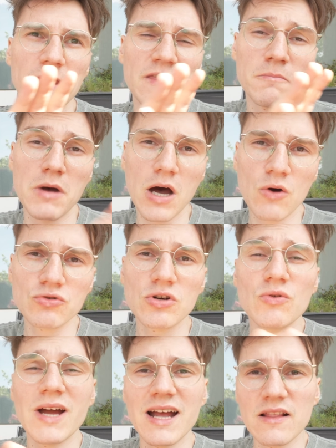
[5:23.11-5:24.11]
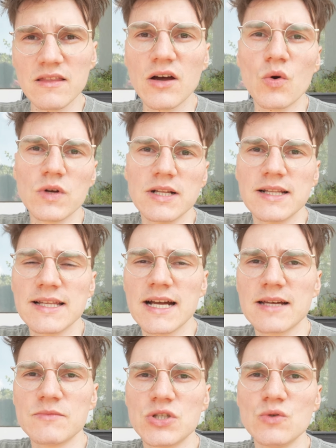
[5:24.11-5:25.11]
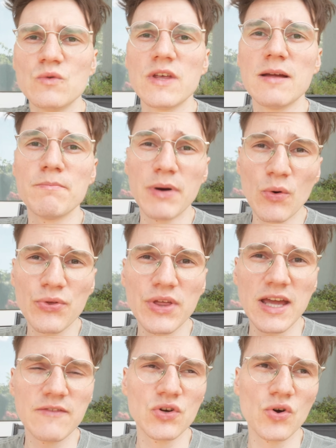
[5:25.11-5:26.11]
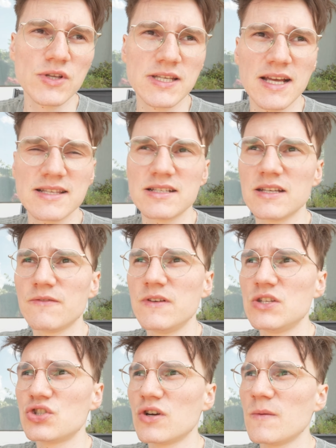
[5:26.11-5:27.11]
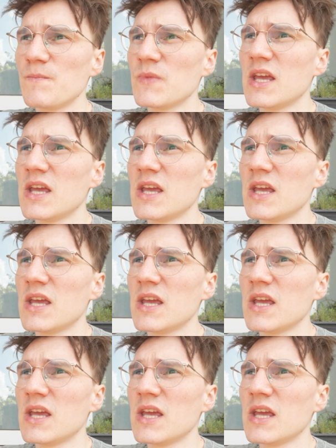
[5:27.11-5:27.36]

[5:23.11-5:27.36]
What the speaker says: The Maono and the Hollyland Lark M2, they both have a noise cancelling feature.